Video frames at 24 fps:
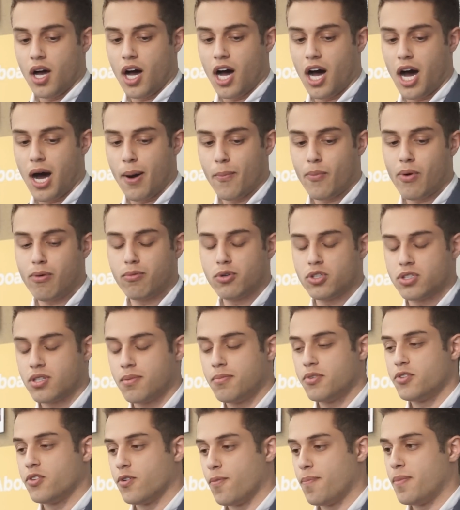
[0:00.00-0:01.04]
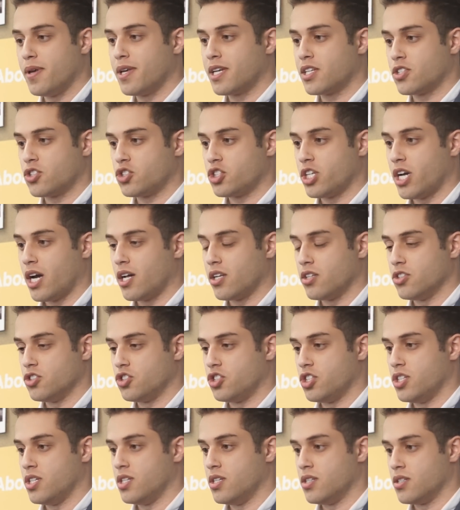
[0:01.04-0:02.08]
Um, what were some of your biggest
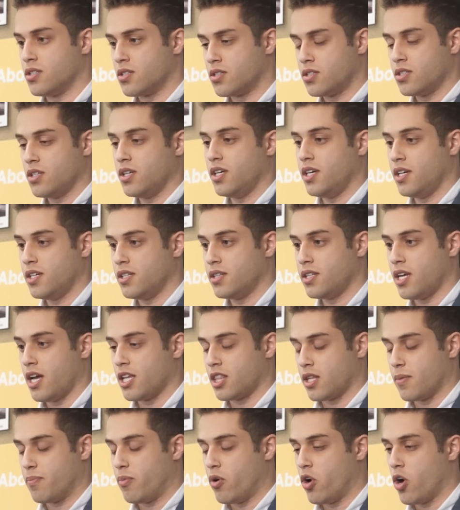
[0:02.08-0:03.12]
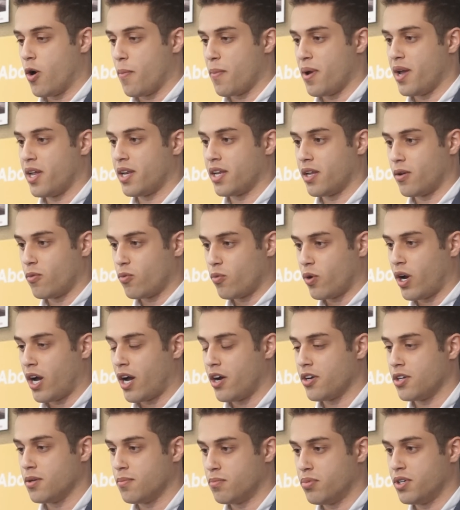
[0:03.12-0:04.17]
challenges in that department and
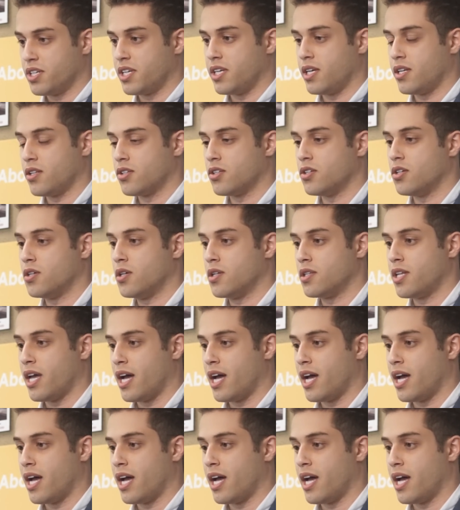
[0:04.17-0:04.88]
how you're bringing the,